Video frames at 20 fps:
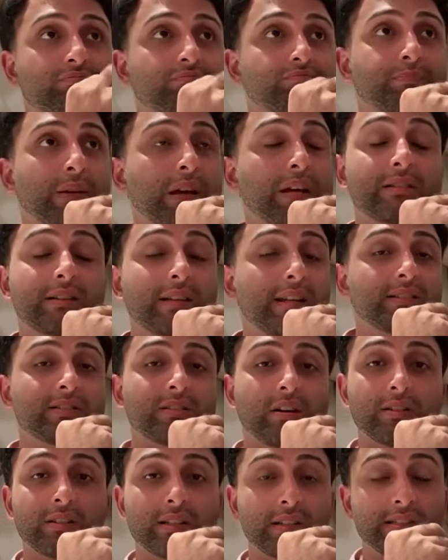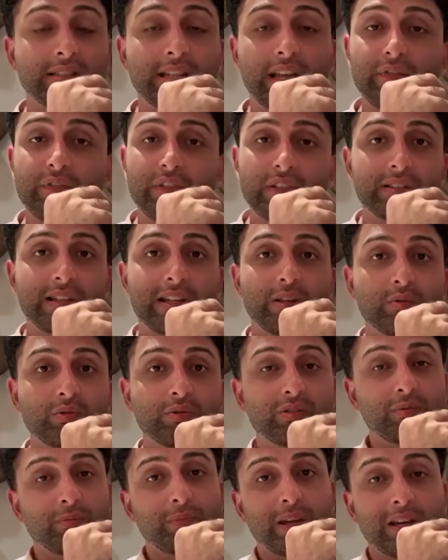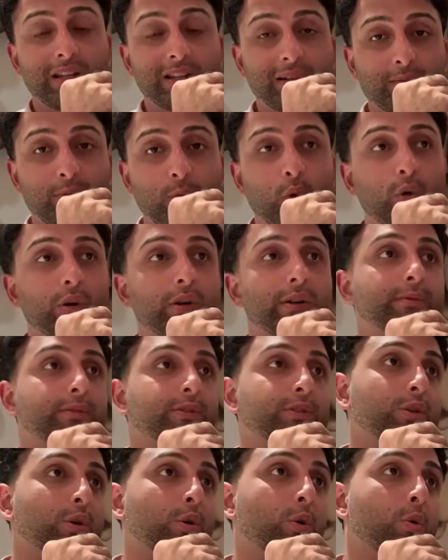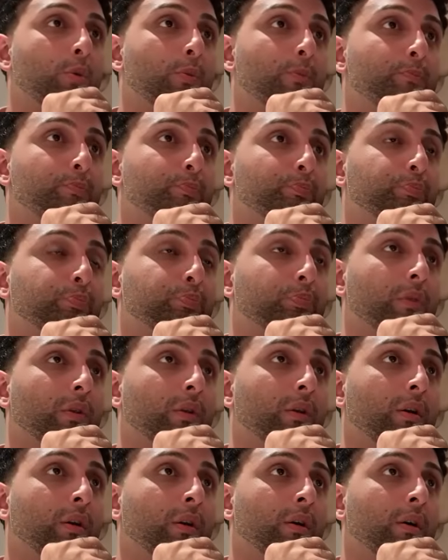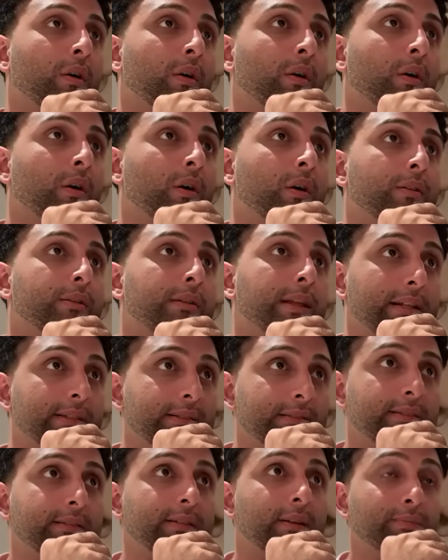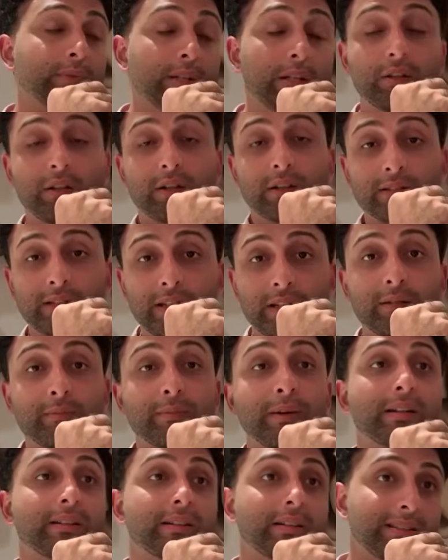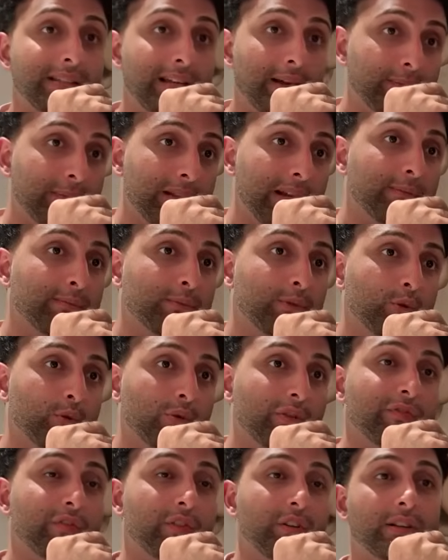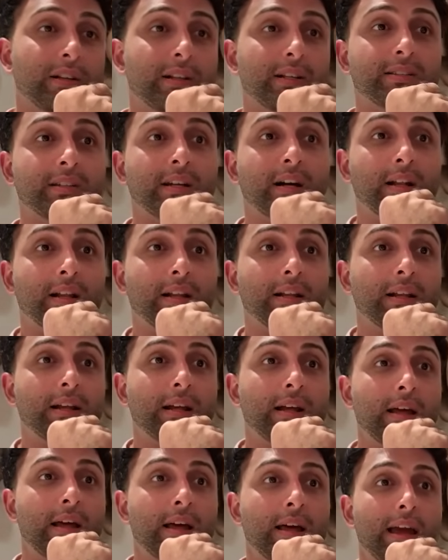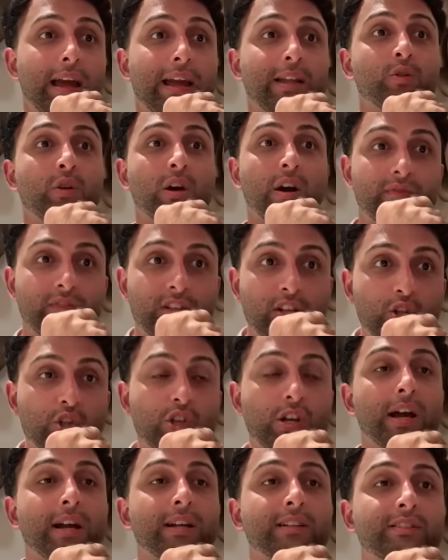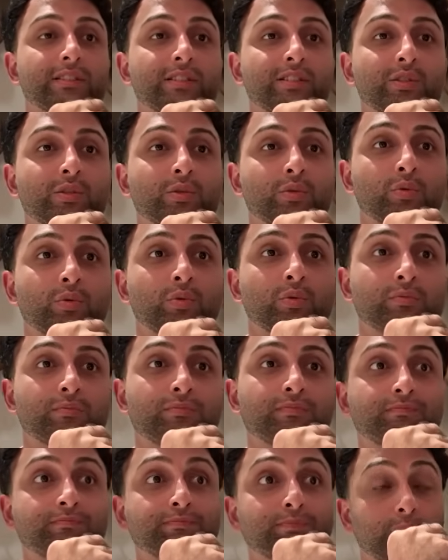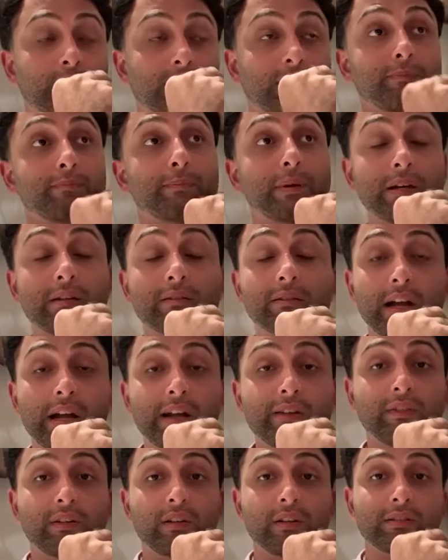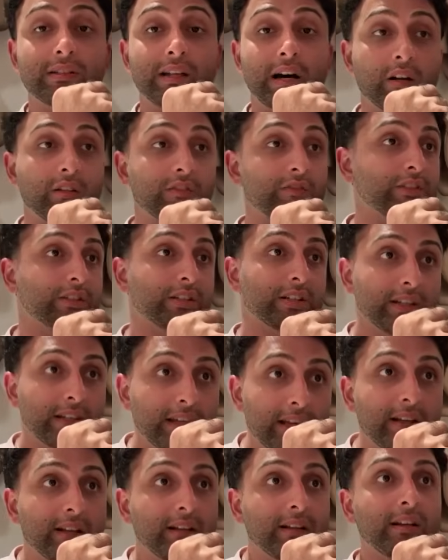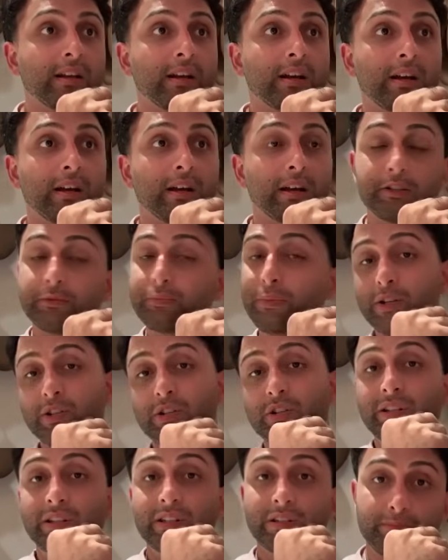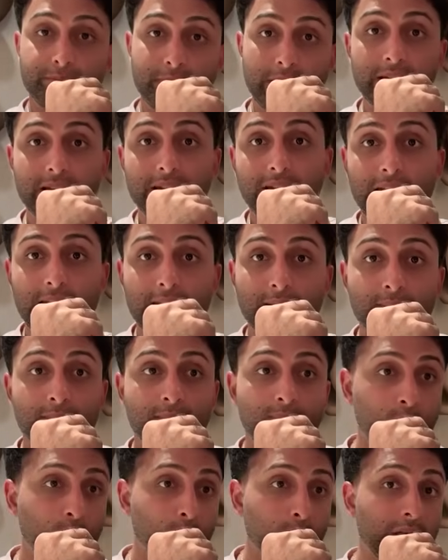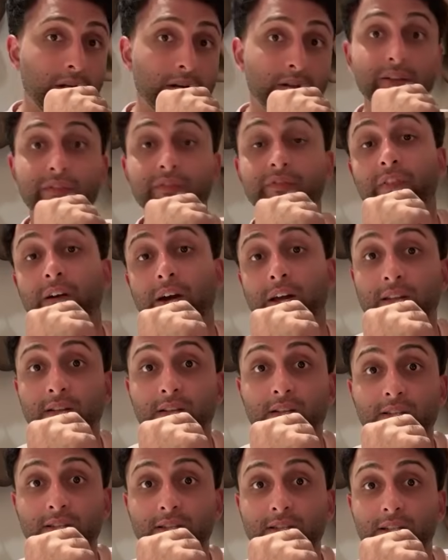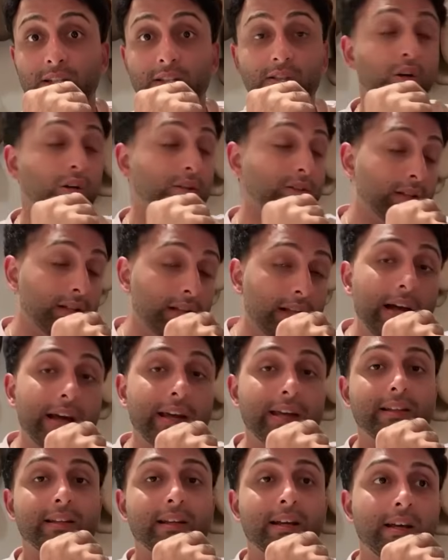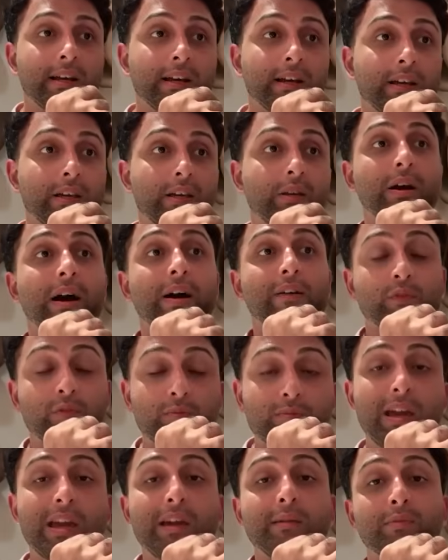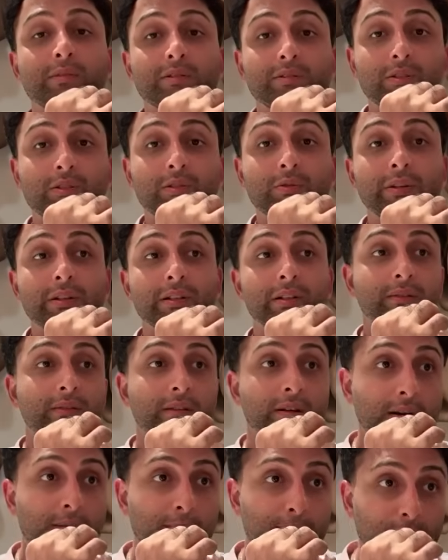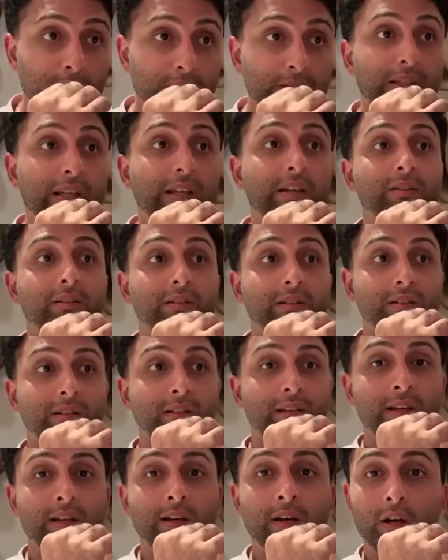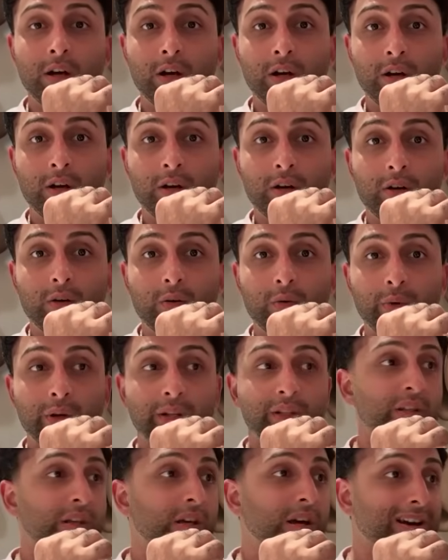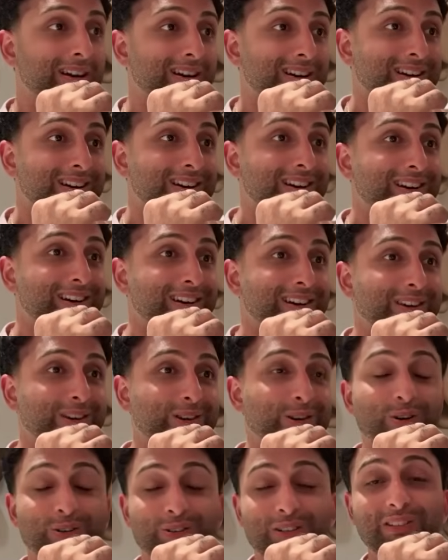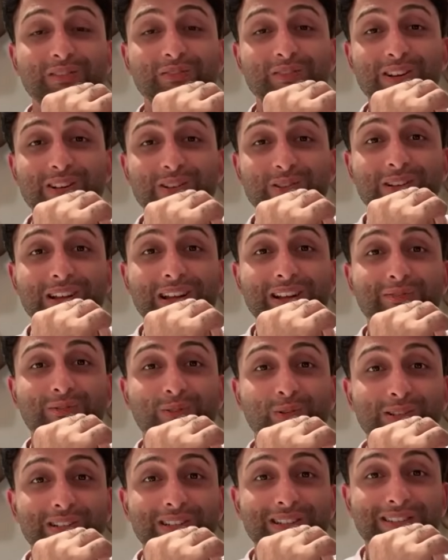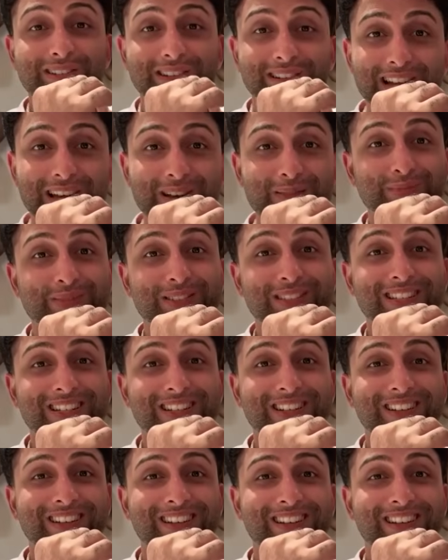Big leads aren't as safe as they used to be anymore. So that's something to consider. But at the same time, too, if you're LaSalle and you have the chance to put a big rival down for the kill, especially in a big game where the finals is on the line, you have to be able to do it. Particularly when you go to the free throw line 43 times.